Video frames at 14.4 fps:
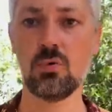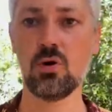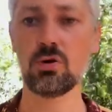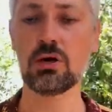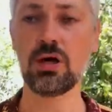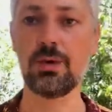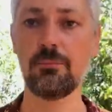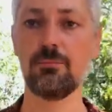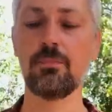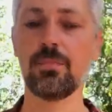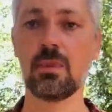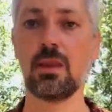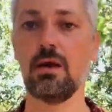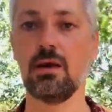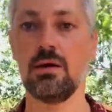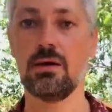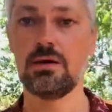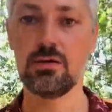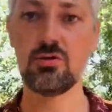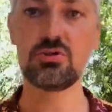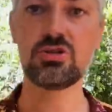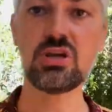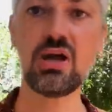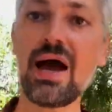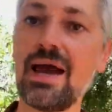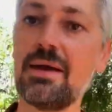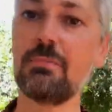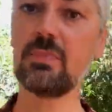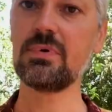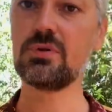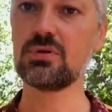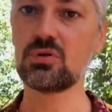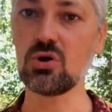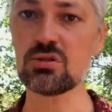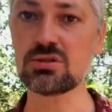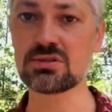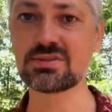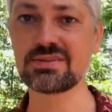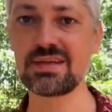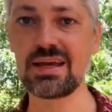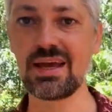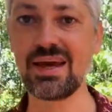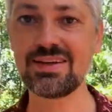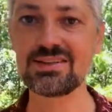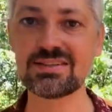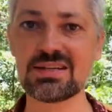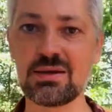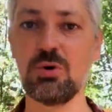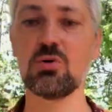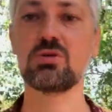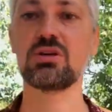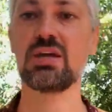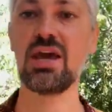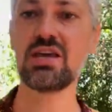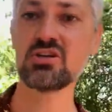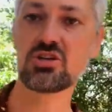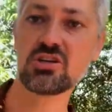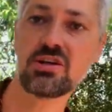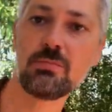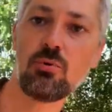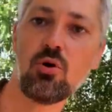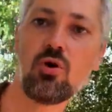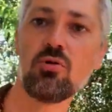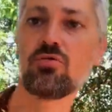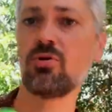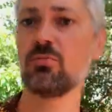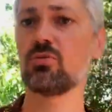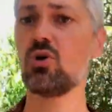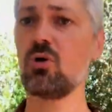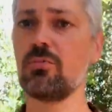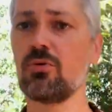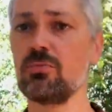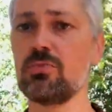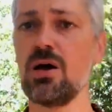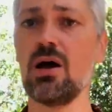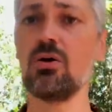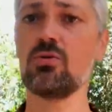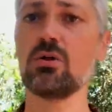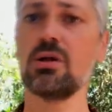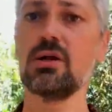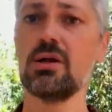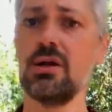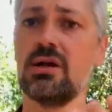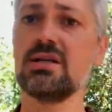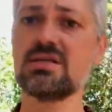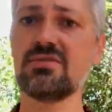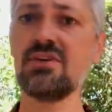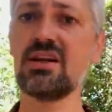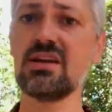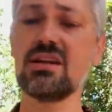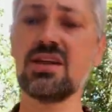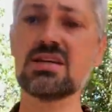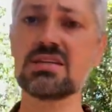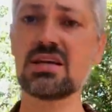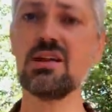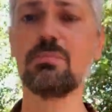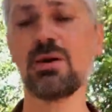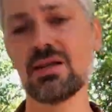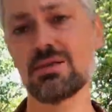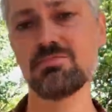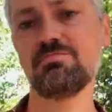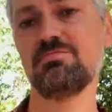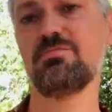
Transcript: Okay. You see, I don't say anything about catching the ball from top, from down. It's very nice skill, but